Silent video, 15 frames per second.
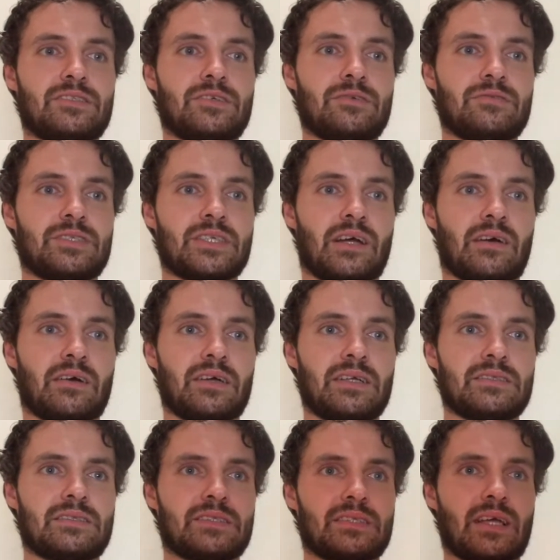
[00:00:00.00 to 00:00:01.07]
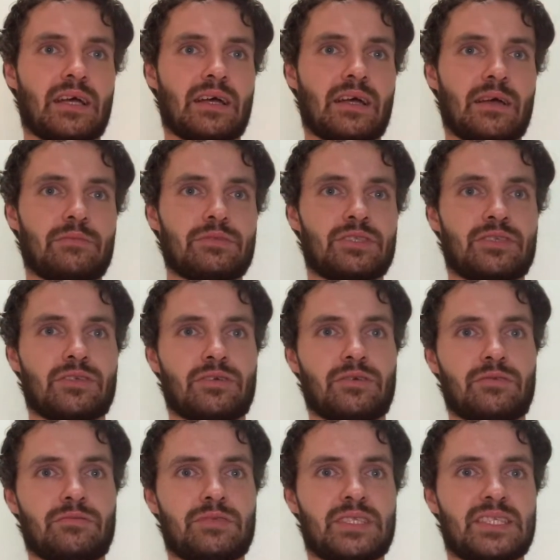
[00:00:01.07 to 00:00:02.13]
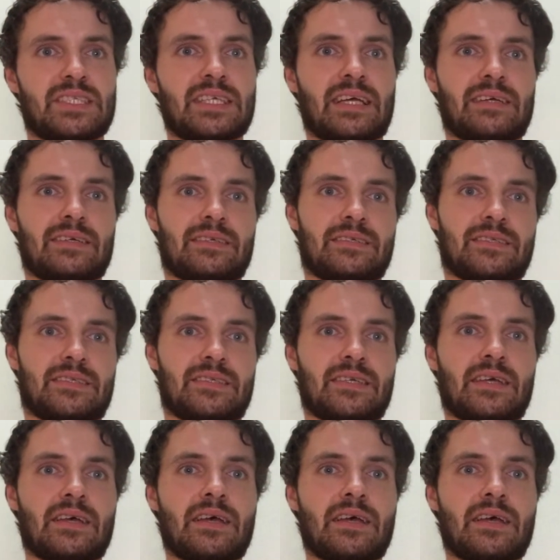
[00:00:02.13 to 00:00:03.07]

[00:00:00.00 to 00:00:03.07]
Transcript: two sides to 6